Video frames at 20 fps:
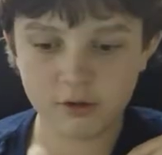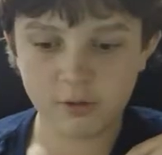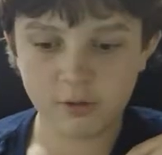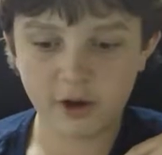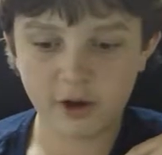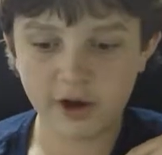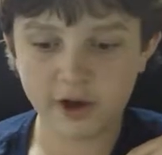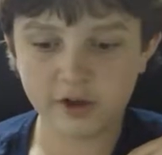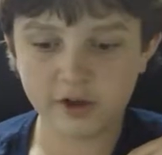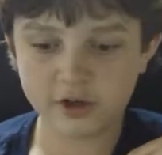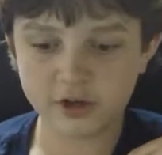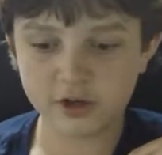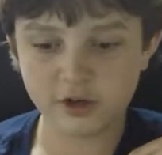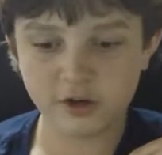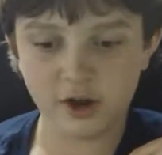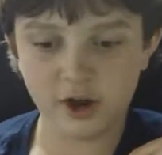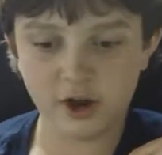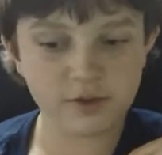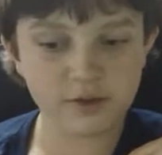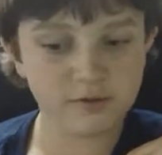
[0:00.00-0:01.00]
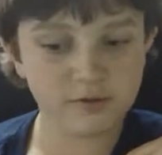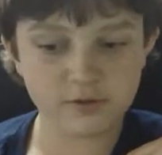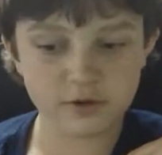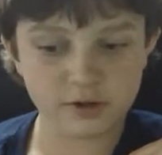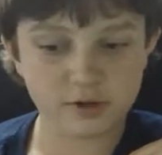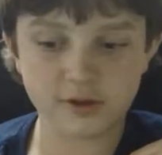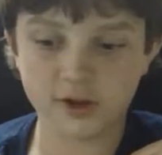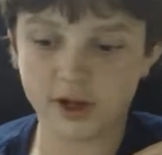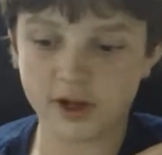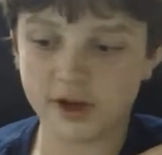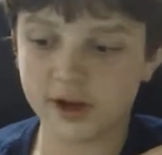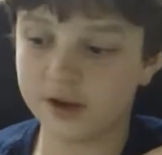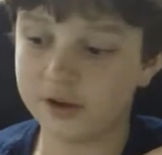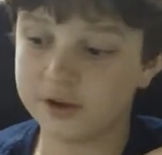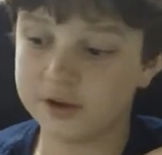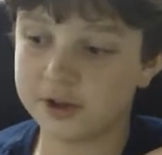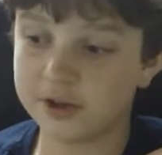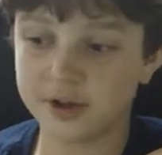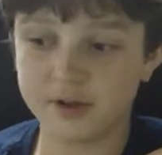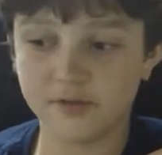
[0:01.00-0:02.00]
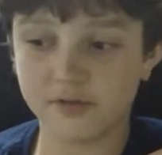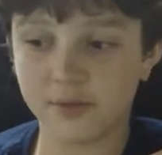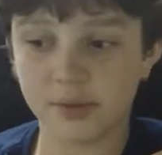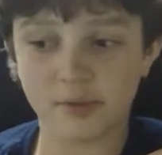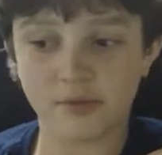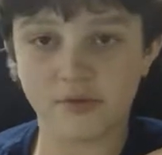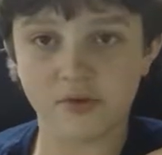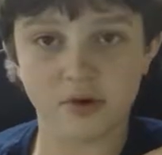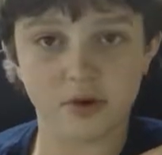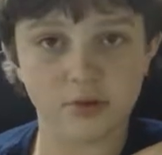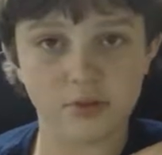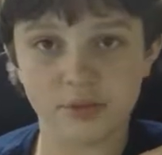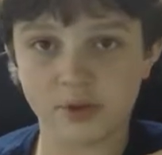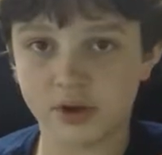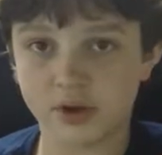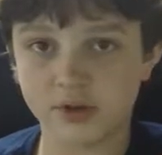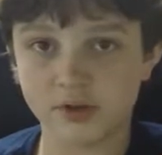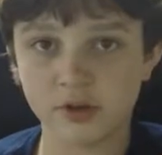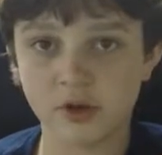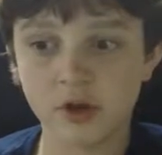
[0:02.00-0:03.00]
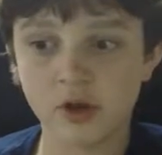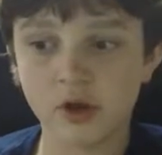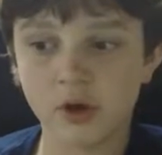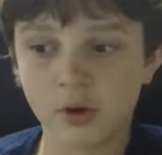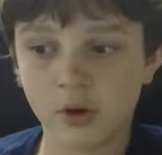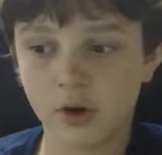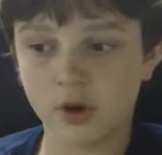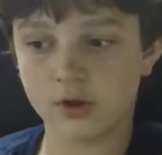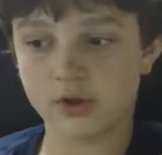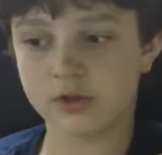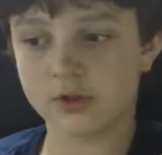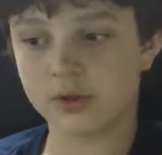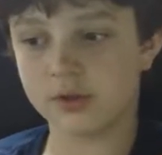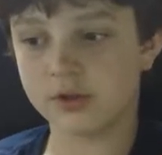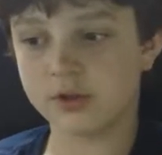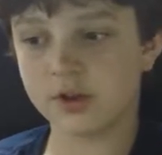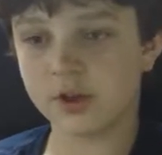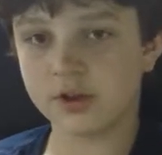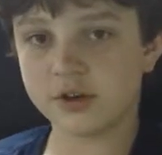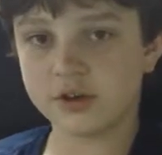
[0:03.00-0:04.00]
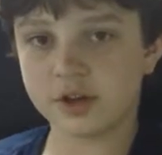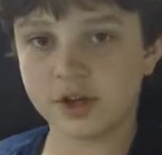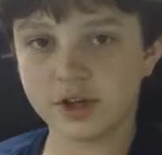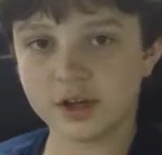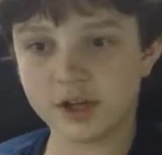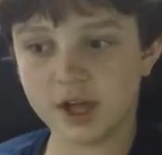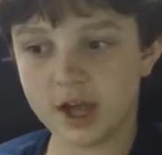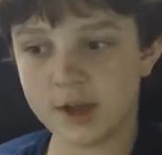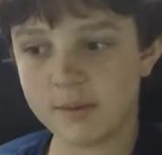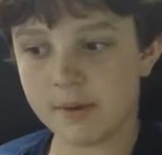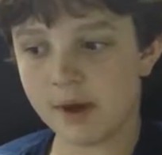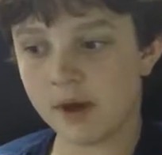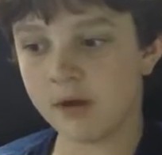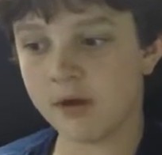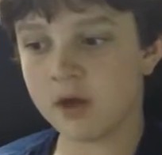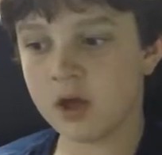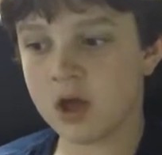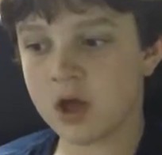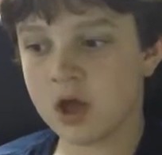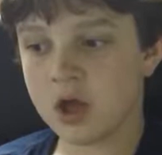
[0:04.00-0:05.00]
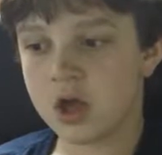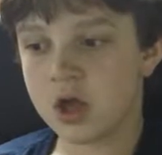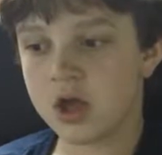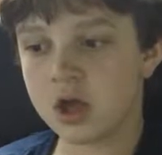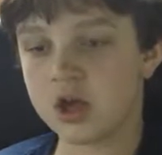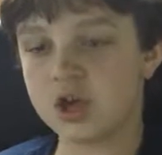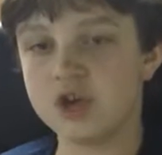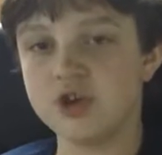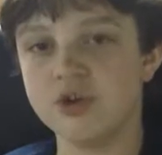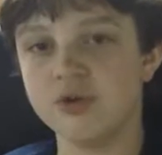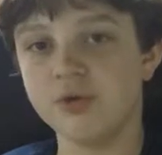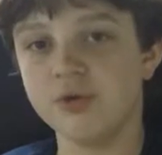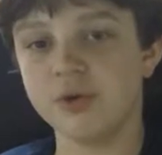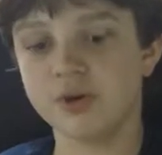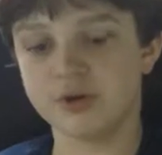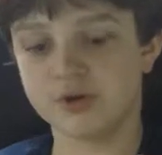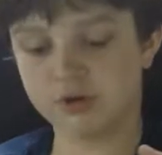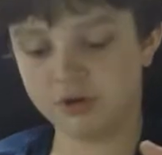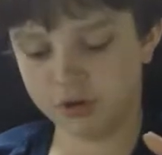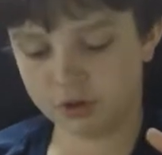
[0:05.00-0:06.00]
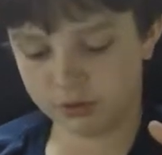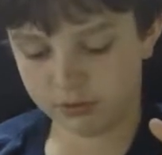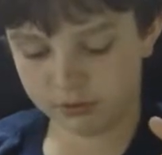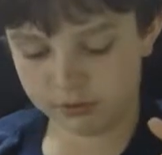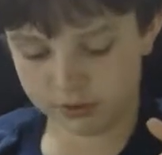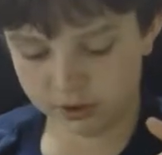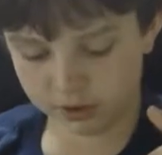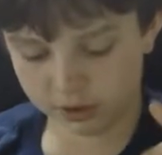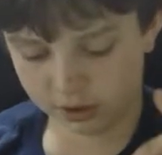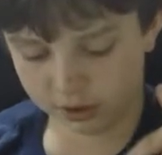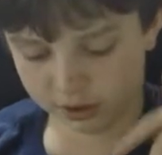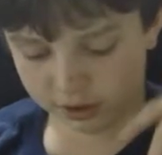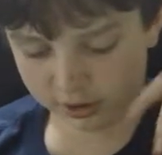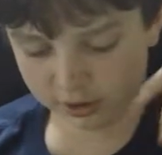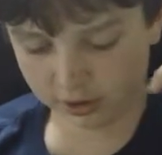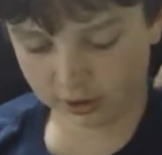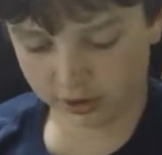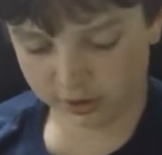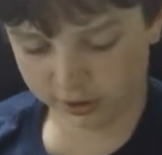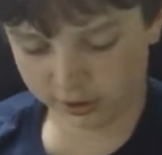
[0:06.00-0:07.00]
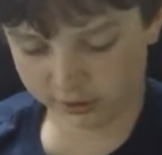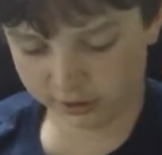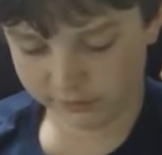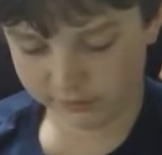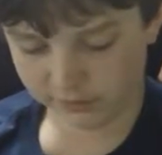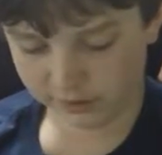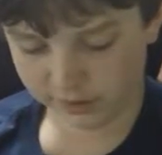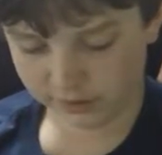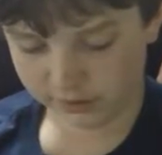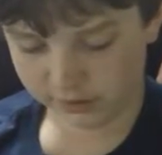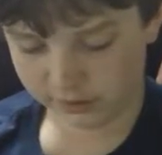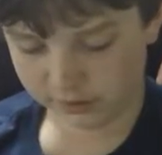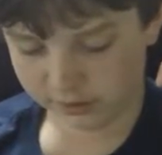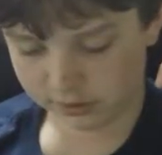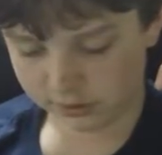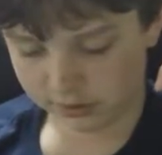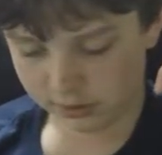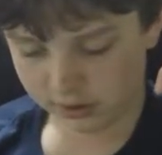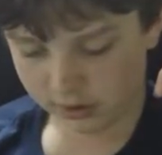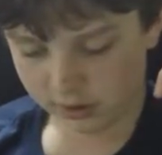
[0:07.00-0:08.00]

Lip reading: Why couldn't you guys have just gotten LTE from the first place? Or as soon as LTE came out, you introduced it onto all your devices.